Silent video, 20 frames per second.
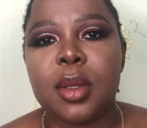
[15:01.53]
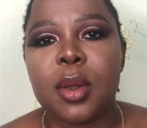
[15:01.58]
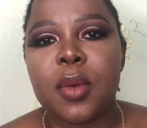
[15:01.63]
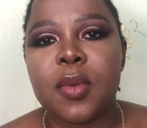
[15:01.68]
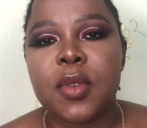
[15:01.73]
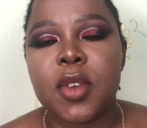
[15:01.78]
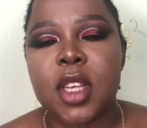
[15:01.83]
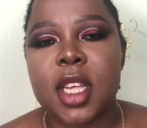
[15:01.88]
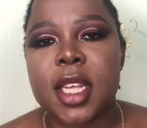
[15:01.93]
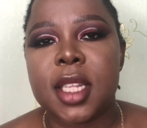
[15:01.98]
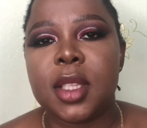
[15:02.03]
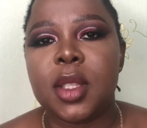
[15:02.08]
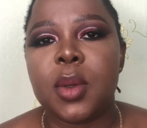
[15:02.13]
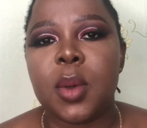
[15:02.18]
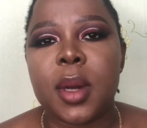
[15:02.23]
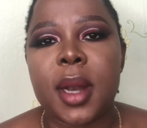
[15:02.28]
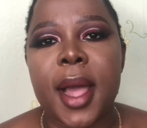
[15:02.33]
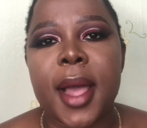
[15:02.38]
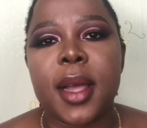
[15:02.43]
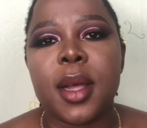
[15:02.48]
don't forget to
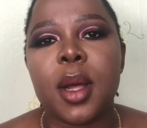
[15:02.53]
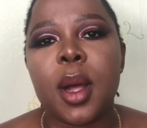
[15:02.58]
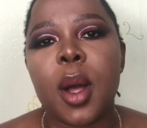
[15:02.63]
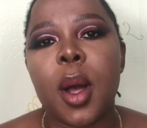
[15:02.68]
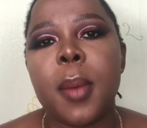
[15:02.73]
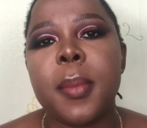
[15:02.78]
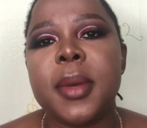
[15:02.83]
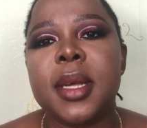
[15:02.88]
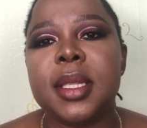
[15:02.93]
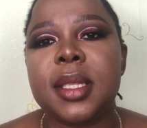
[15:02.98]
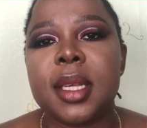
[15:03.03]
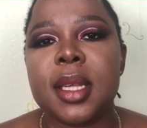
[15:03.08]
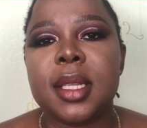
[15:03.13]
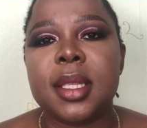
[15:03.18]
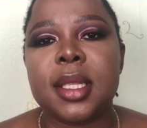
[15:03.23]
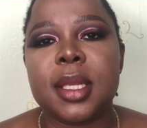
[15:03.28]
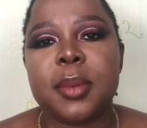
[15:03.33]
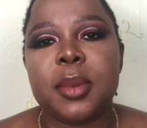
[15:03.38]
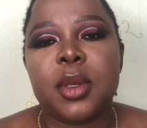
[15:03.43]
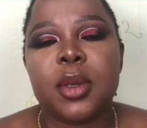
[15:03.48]
like, comment and
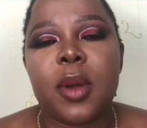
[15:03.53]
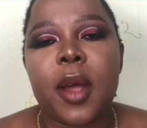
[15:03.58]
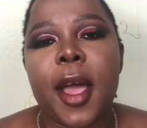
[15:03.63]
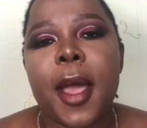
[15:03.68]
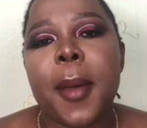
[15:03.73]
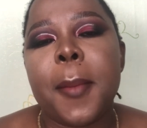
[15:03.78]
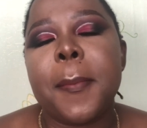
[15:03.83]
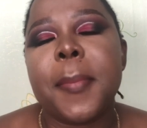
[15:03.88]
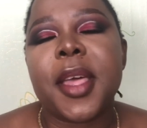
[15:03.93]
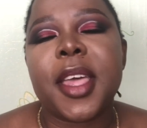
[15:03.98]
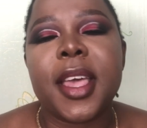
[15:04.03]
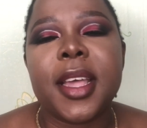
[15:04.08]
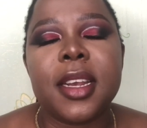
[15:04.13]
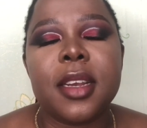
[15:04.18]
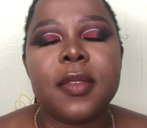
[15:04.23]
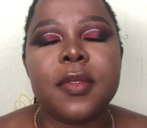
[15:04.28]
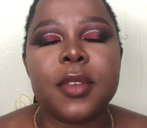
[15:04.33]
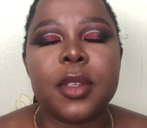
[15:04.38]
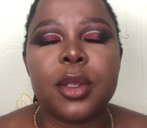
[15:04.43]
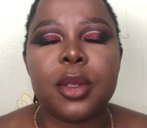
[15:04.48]
subscribe. And
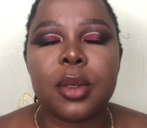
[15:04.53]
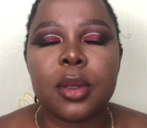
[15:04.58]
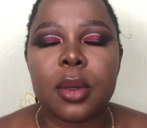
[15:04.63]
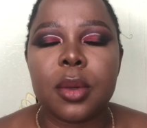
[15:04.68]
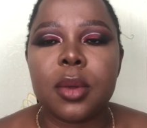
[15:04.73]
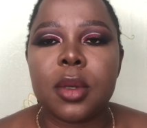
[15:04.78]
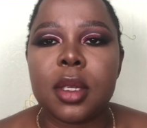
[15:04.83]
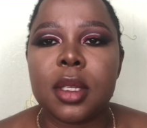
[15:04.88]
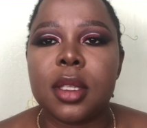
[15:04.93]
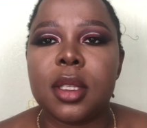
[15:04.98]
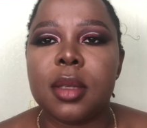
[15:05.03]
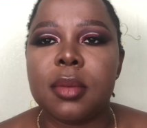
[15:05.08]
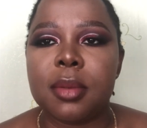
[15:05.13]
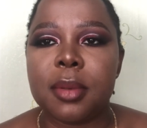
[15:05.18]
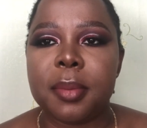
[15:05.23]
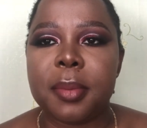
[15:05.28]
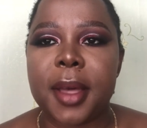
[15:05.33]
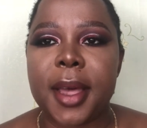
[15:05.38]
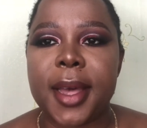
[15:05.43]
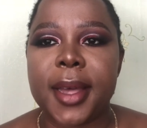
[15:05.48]
it feels so good to be
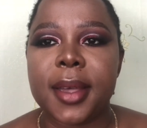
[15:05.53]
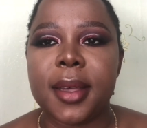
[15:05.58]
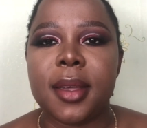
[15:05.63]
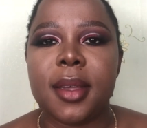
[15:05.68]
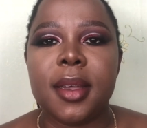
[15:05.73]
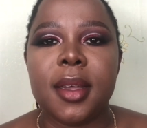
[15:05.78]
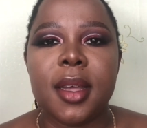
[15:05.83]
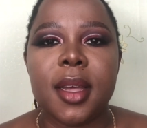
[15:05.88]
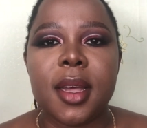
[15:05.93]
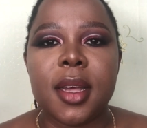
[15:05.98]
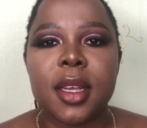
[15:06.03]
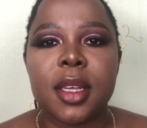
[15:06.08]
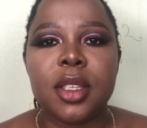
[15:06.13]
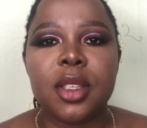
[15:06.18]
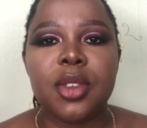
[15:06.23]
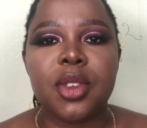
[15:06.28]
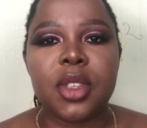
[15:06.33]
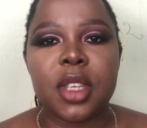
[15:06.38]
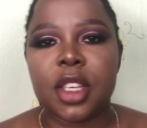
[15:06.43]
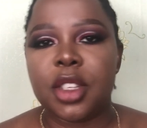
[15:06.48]
back.
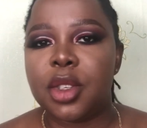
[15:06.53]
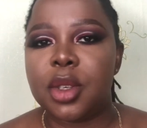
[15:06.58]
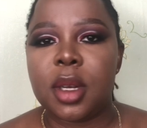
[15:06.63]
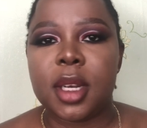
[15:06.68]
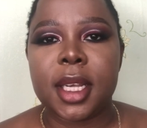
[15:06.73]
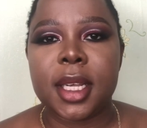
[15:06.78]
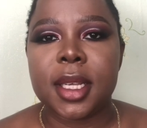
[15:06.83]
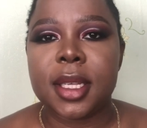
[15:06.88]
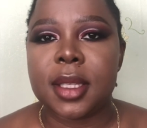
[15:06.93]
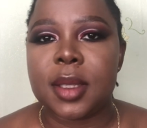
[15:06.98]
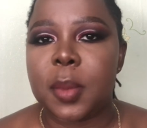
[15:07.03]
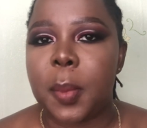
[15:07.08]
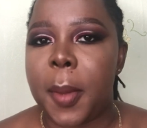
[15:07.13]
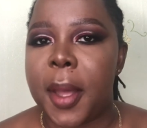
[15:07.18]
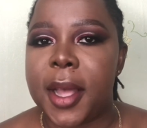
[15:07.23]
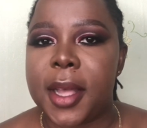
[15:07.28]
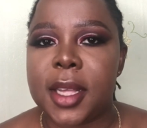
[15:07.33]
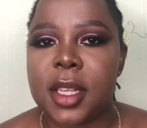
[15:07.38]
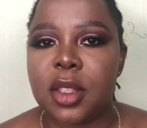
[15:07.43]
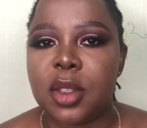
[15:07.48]
Scheduling is
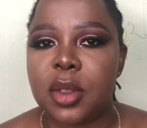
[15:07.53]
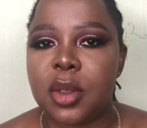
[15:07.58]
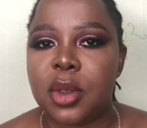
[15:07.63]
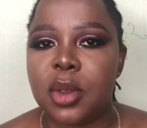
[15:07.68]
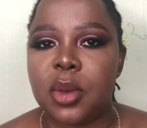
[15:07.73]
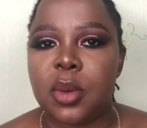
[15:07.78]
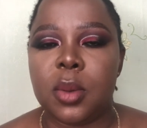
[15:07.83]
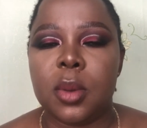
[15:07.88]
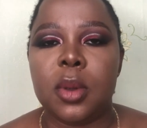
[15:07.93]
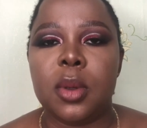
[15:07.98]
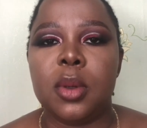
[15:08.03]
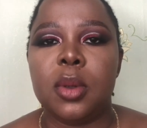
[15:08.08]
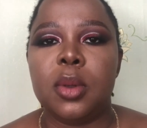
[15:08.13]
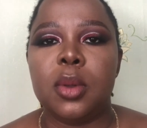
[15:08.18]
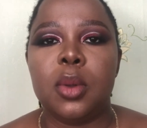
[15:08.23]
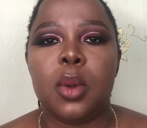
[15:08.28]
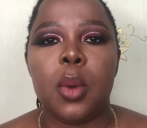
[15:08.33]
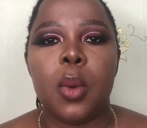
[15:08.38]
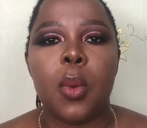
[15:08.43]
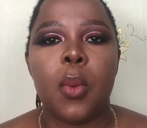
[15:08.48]
back as usual,
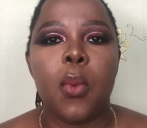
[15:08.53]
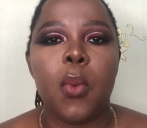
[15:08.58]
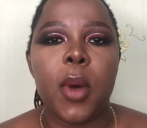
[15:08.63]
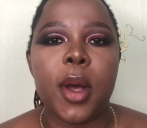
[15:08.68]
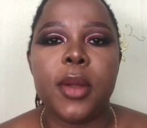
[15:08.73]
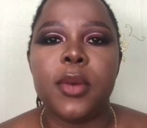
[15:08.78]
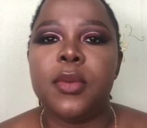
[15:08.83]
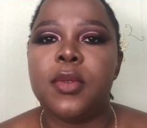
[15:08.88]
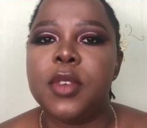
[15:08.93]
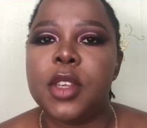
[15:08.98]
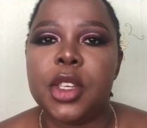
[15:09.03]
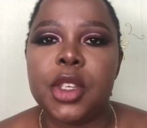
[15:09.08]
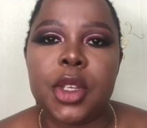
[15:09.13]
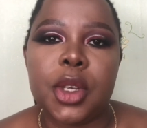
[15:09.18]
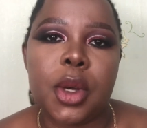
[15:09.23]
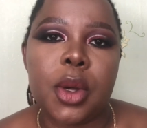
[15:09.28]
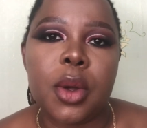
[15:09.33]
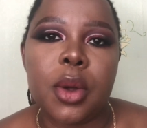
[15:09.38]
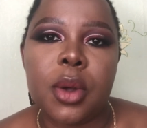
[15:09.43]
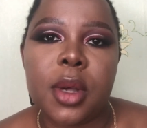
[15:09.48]
one
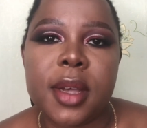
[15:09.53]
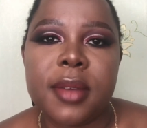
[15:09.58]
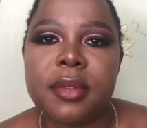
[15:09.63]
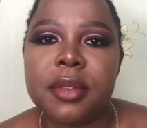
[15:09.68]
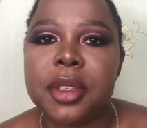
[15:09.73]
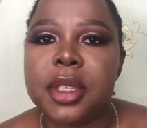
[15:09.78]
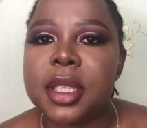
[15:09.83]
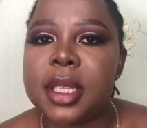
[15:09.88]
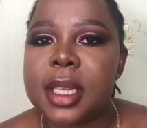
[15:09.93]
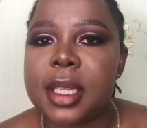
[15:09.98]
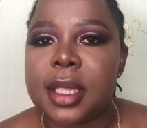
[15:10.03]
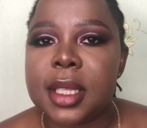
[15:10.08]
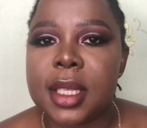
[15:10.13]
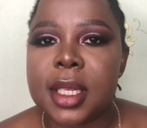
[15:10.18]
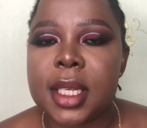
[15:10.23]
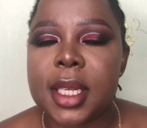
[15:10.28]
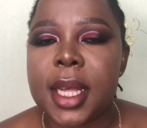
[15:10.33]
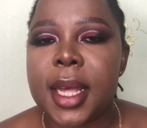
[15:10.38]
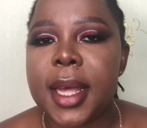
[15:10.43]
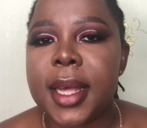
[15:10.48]
video every
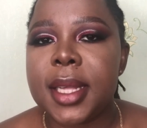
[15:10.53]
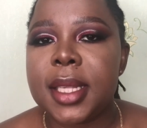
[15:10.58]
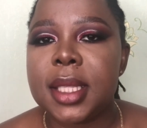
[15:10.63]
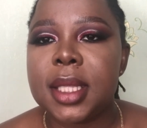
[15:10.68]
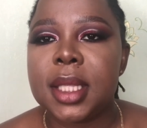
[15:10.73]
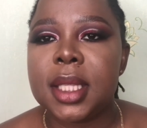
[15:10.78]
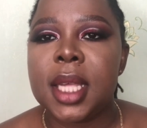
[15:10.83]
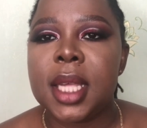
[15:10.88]
Saturdays,